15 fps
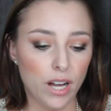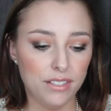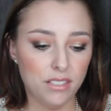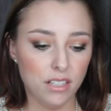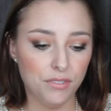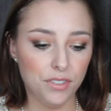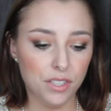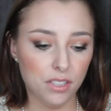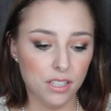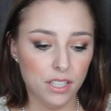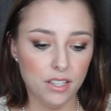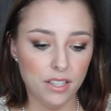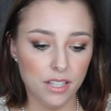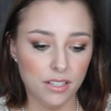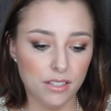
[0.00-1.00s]
I
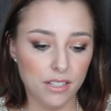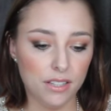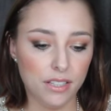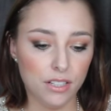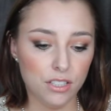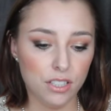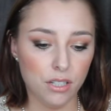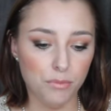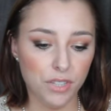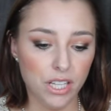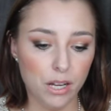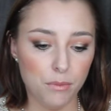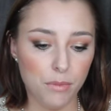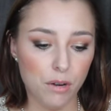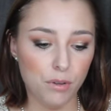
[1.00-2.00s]
definitely think that there's
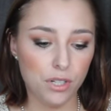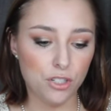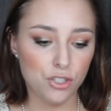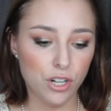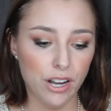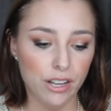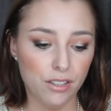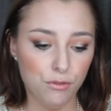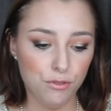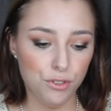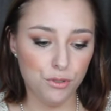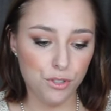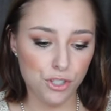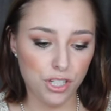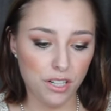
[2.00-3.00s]
something I might want to try in the
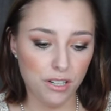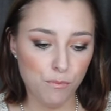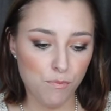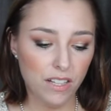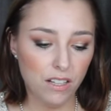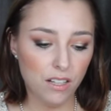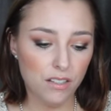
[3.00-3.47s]
future.